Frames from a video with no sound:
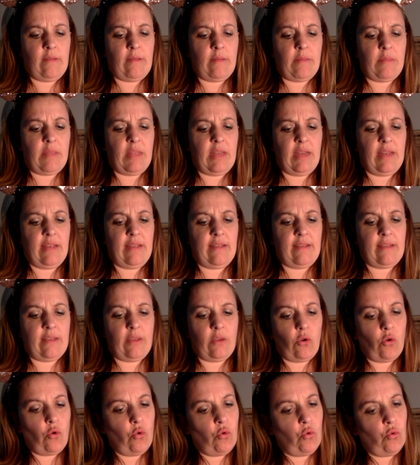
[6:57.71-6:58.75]
something that isn't
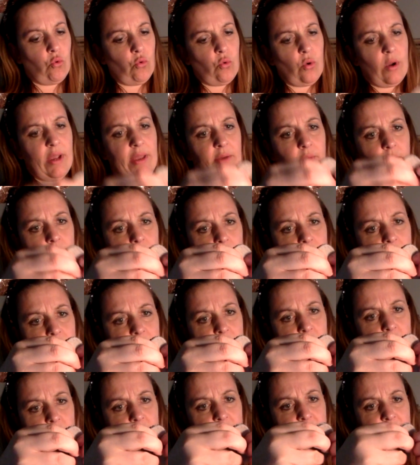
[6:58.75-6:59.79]
quite working
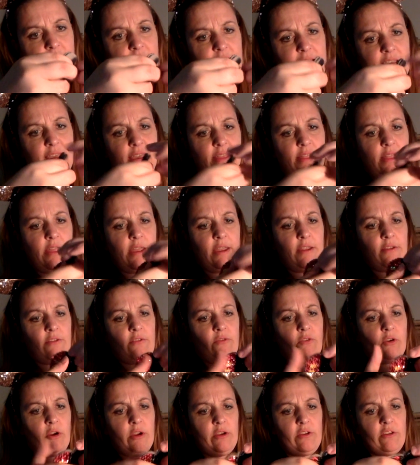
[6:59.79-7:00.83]
out as I'd like
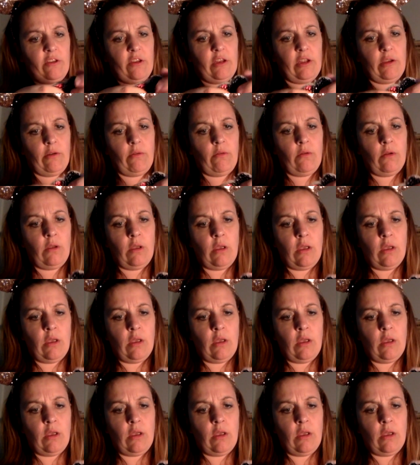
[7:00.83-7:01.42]
for it to do.